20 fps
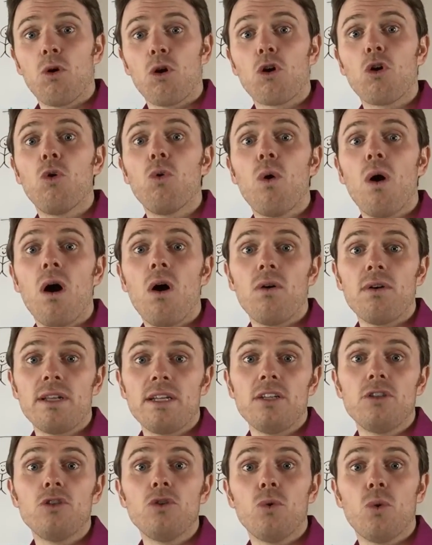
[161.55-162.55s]
quality
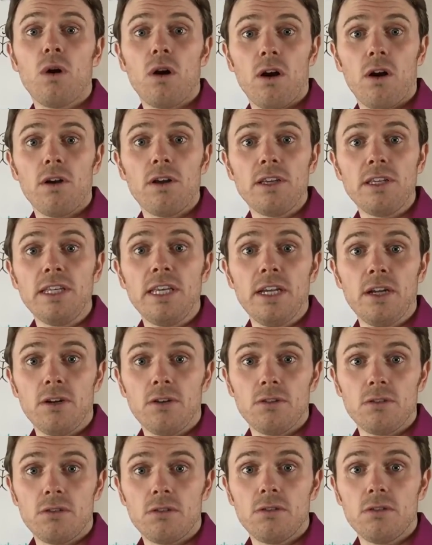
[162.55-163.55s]
to our
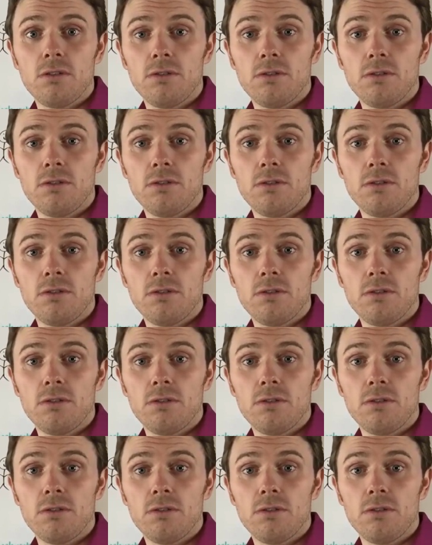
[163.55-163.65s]
years.